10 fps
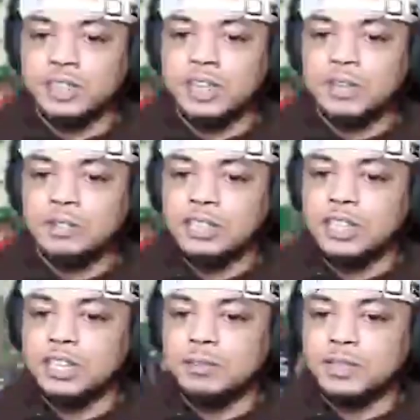And you
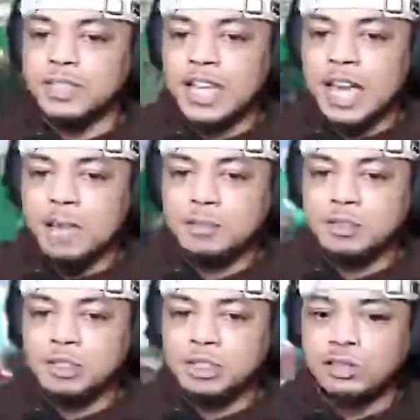see him just
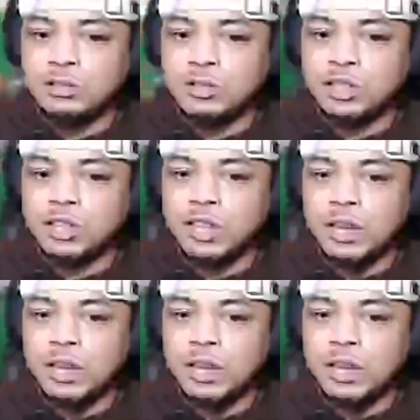absolutely